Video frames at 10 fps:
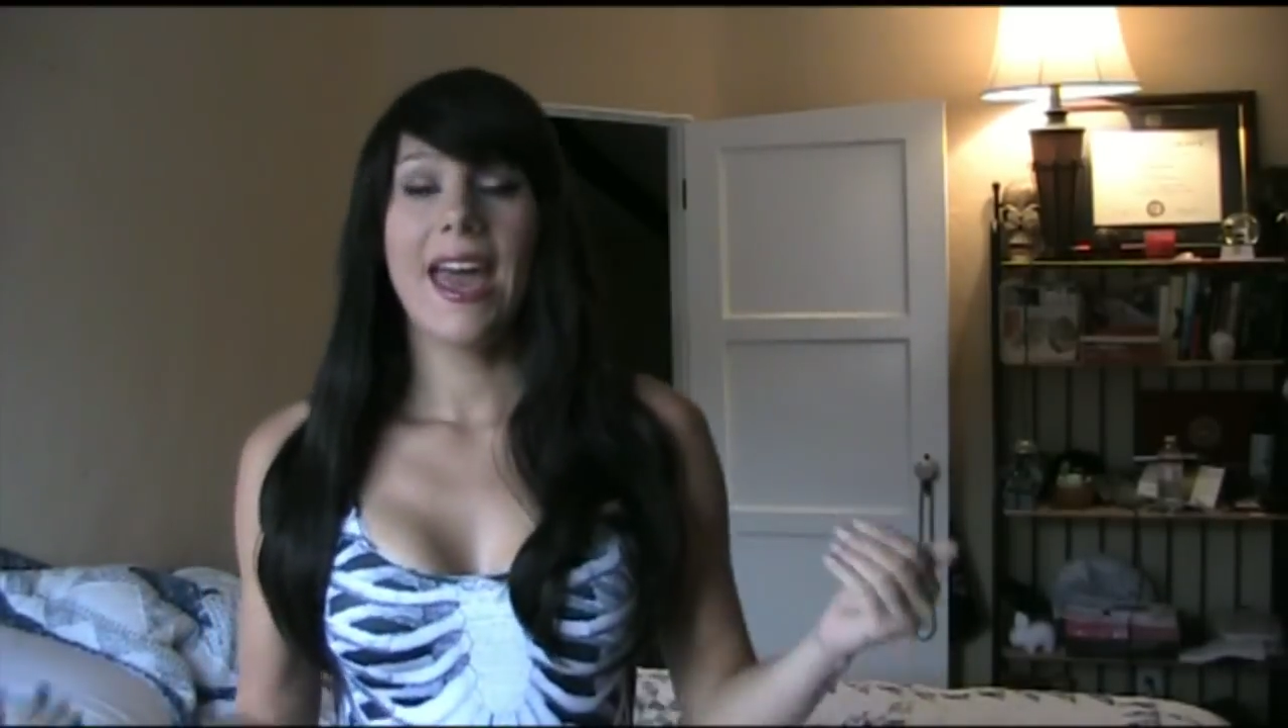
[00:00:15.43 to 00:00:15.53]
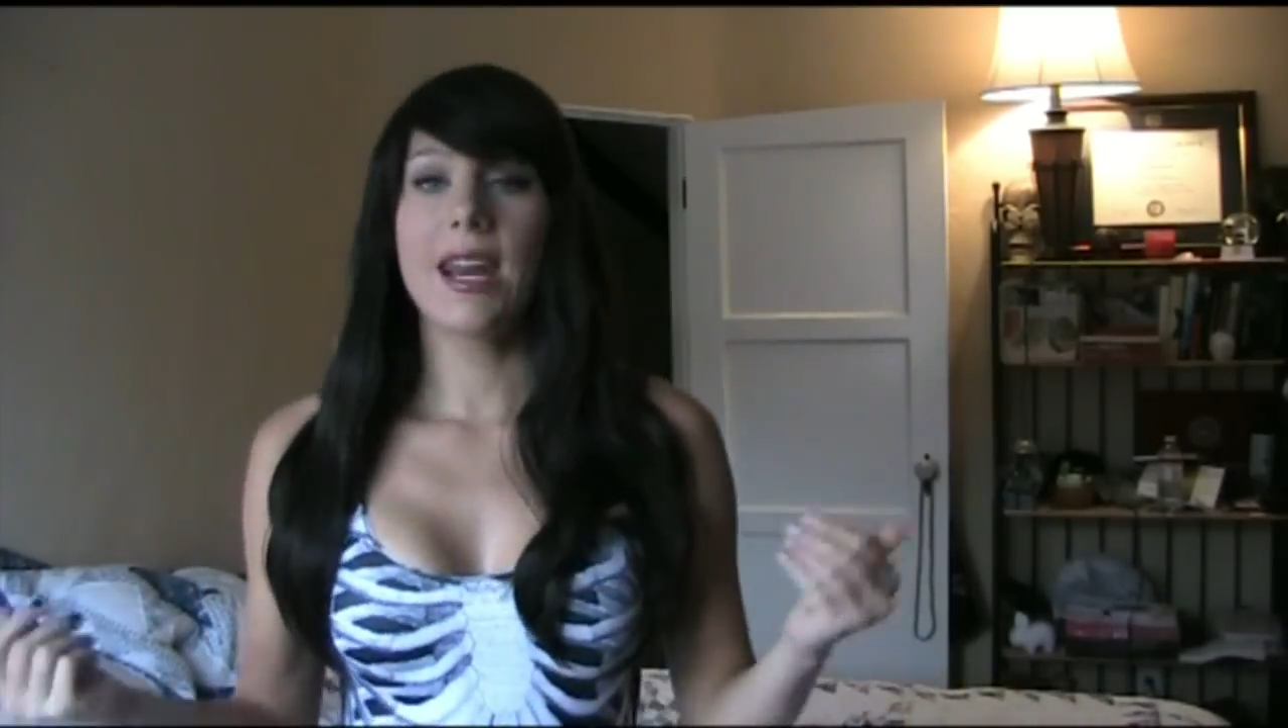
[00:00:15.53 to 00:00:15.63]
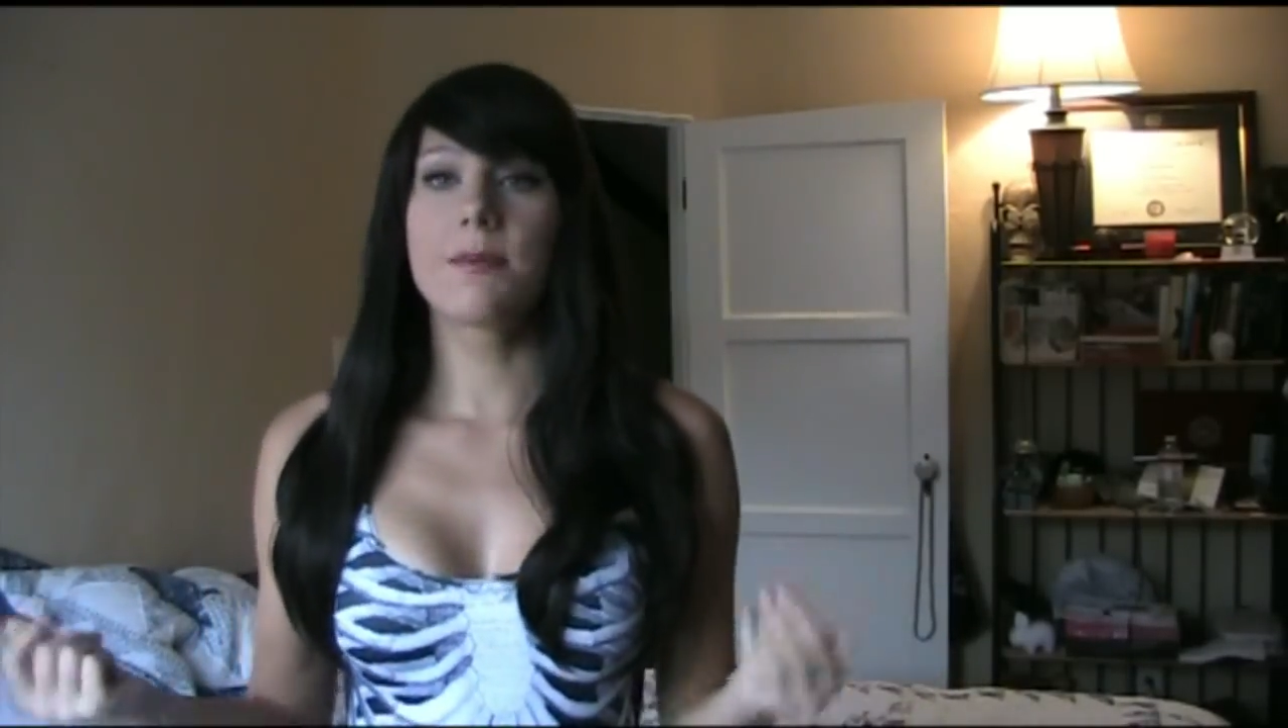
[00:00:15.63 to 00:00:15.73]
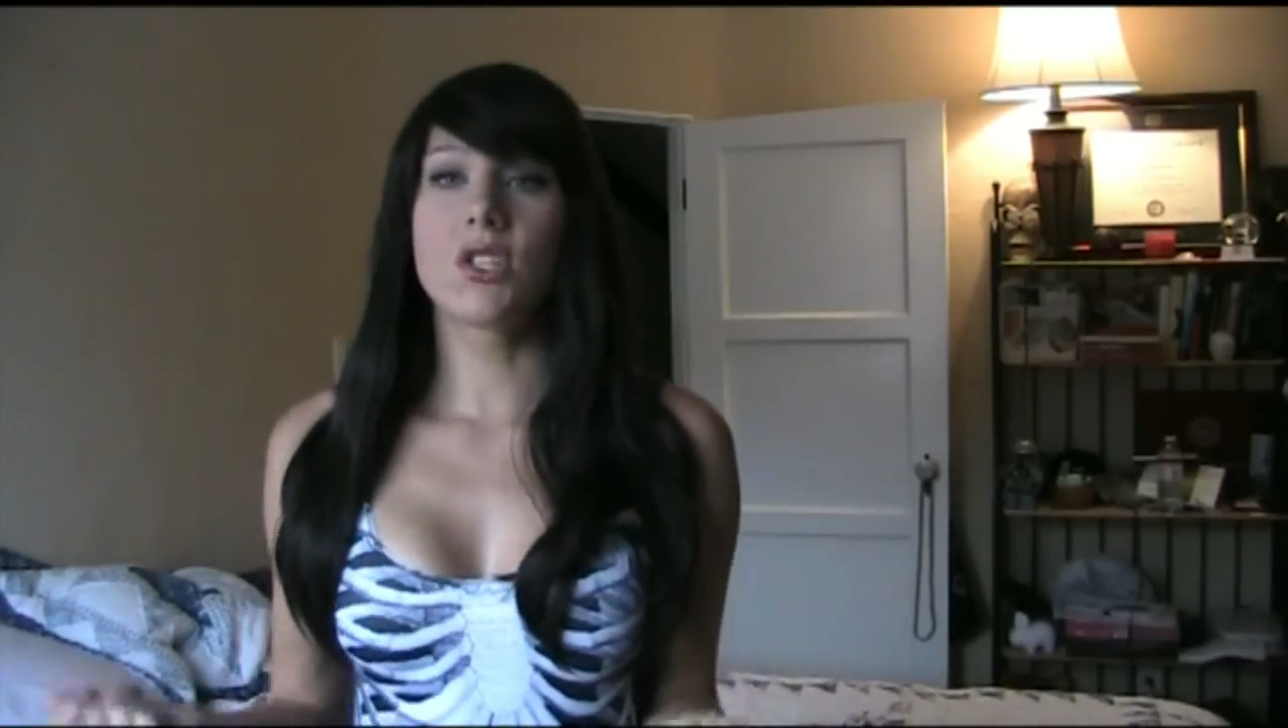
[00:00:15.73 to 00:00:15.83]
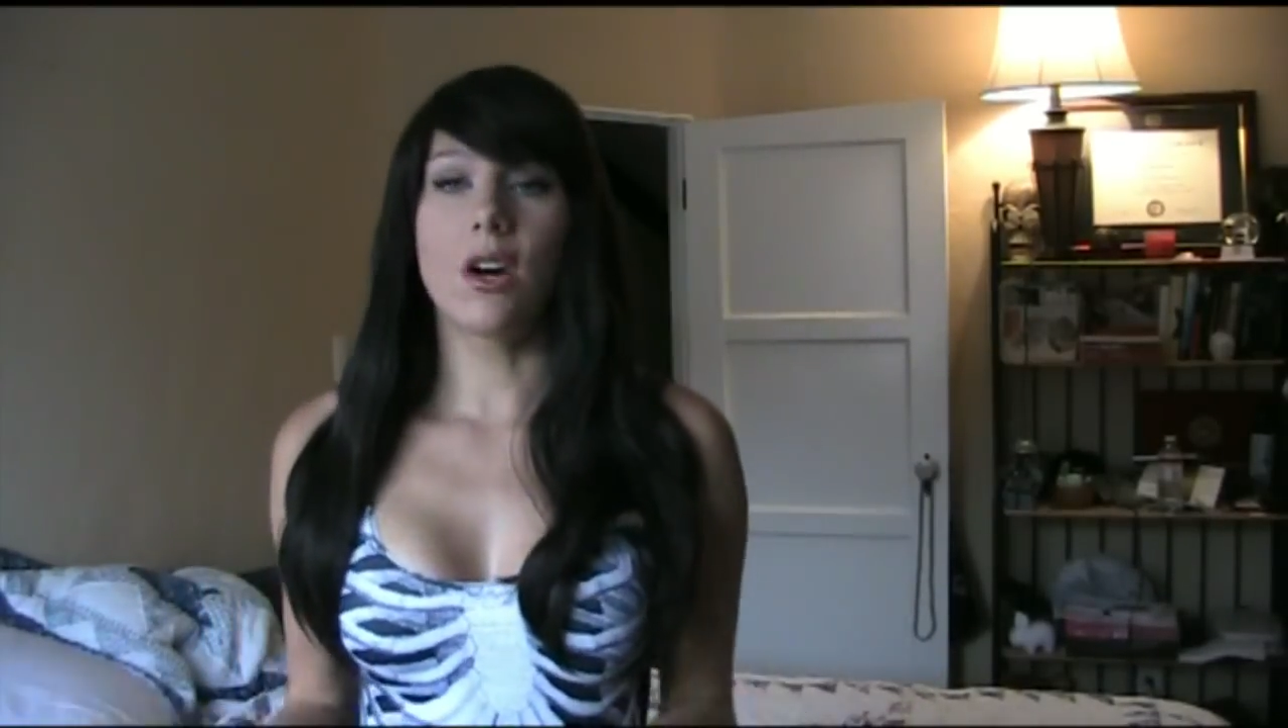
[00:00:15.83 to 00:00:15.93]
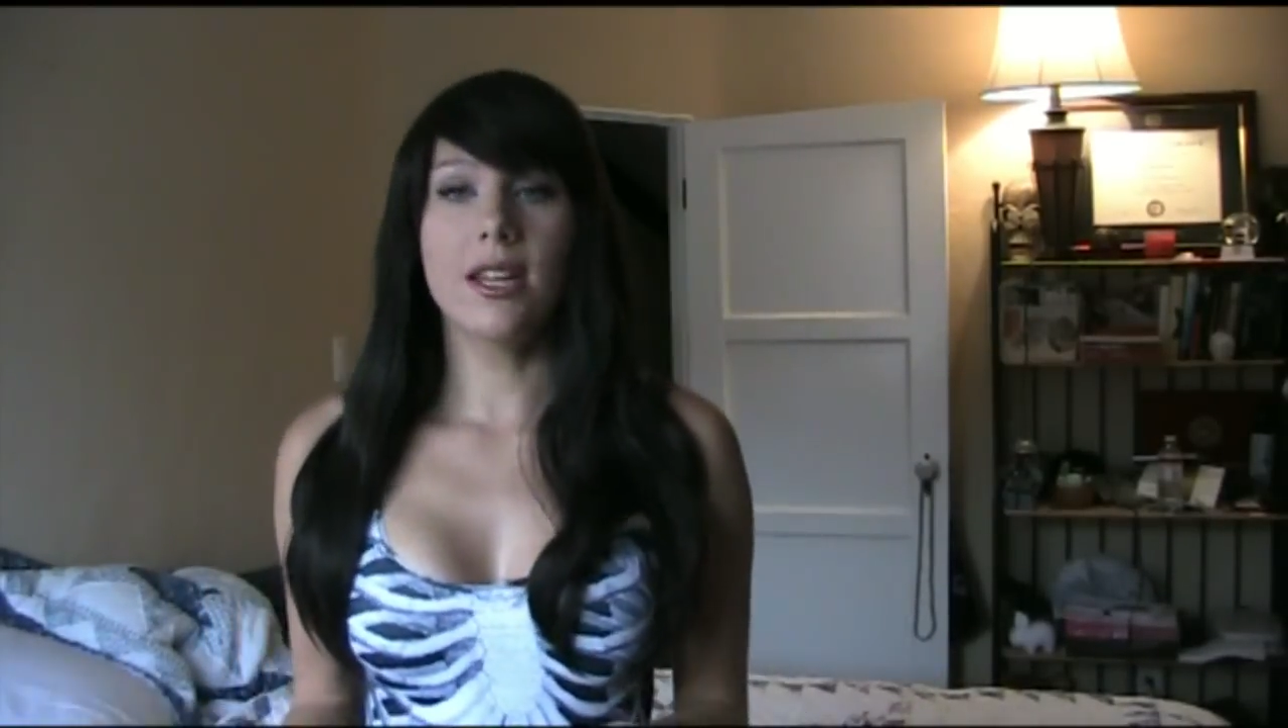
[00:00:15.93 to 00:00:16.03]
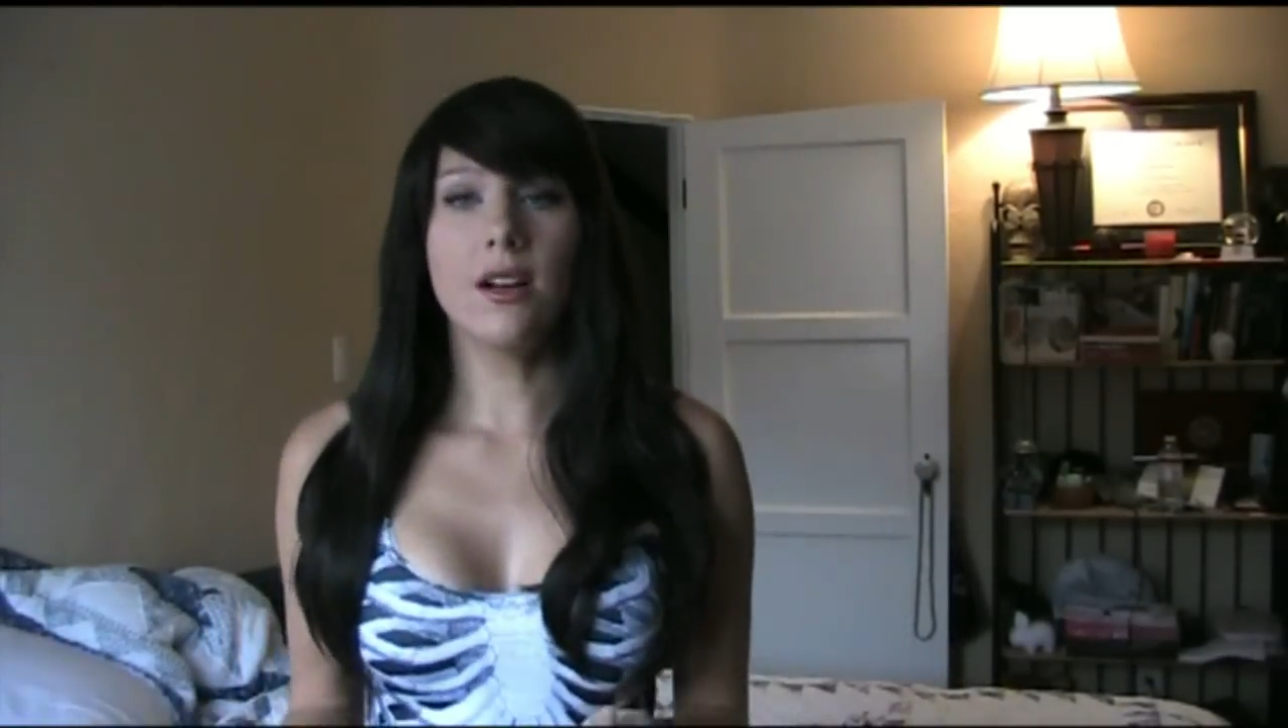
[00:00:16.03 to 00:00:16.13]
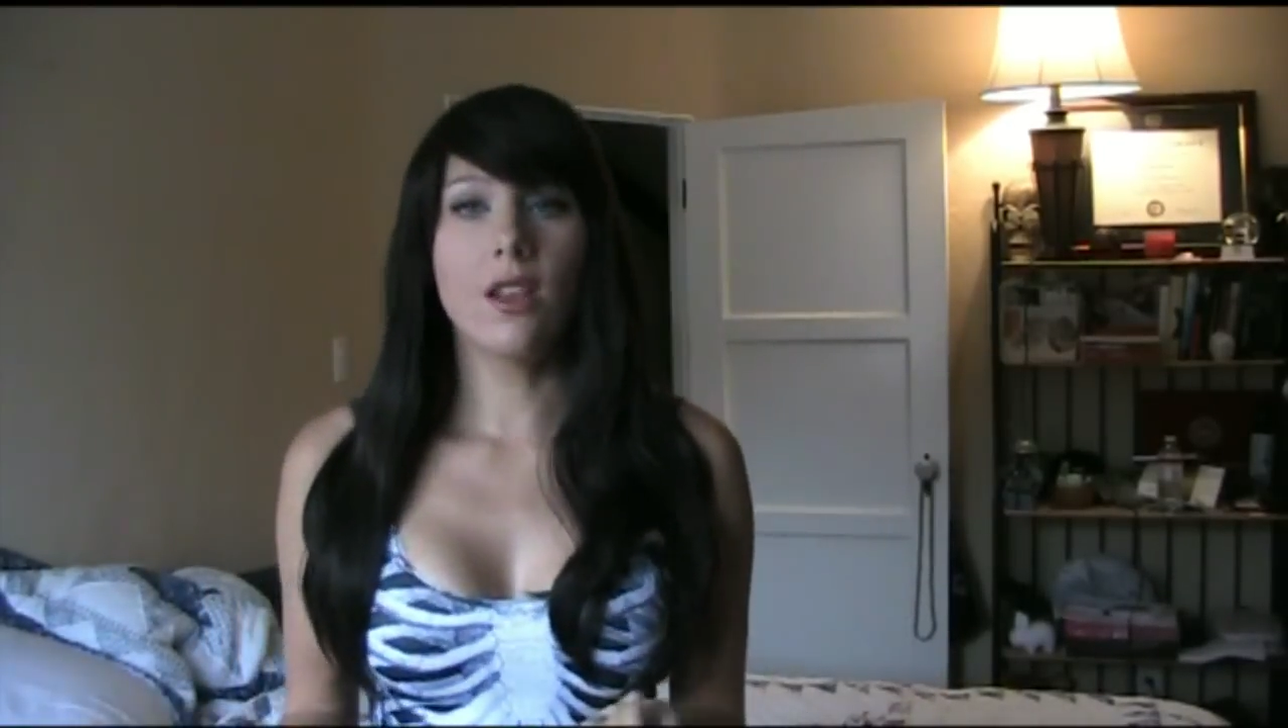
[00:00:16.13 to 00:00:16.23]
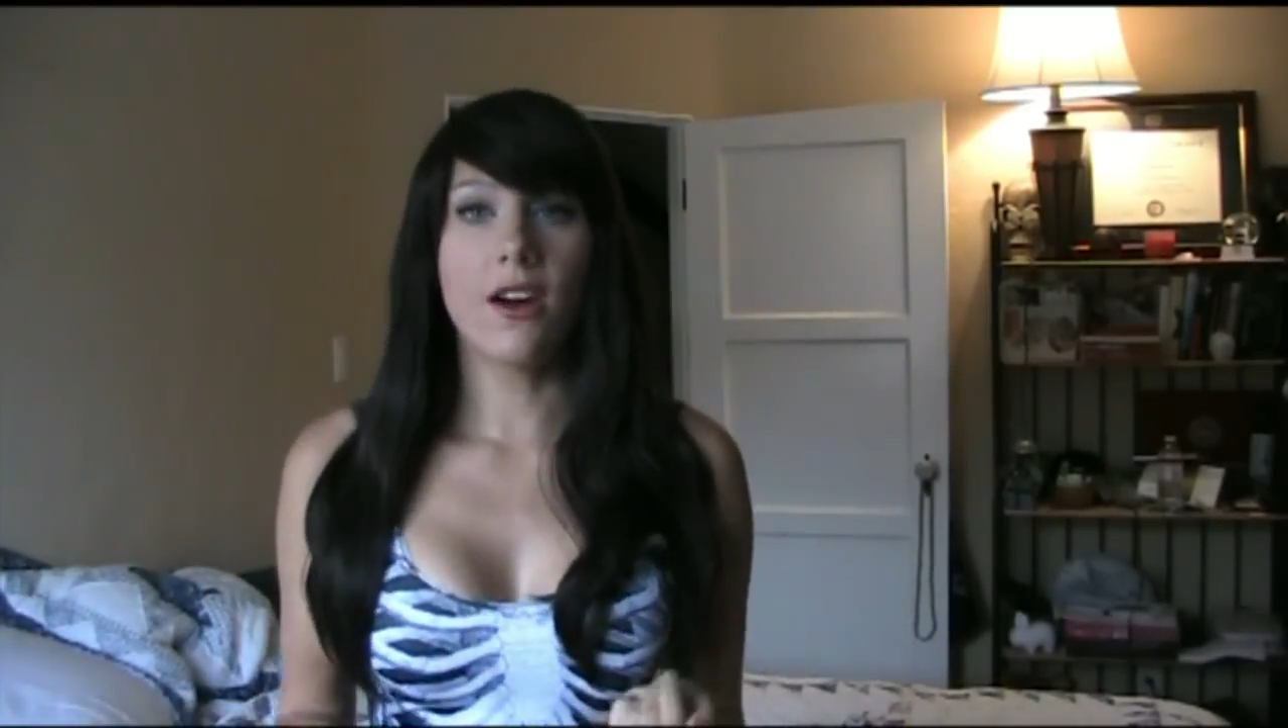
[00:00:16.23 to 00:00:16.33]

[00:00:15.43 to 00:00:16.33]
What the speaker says: and I'm starting a